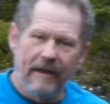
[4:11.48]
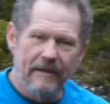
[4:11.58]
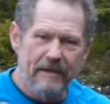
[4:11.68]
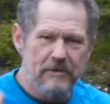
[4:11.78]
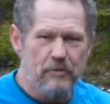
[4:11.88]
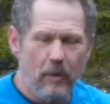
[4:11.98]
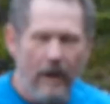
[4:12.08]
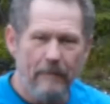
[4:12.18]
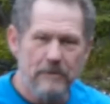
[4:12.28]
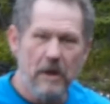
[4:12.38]
And this is what
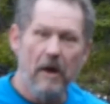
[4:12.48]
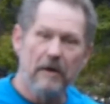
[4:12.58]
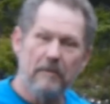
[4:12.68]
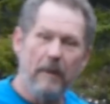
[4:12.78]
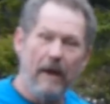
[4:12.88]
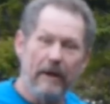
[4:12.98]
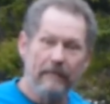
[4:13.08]
I was talking about.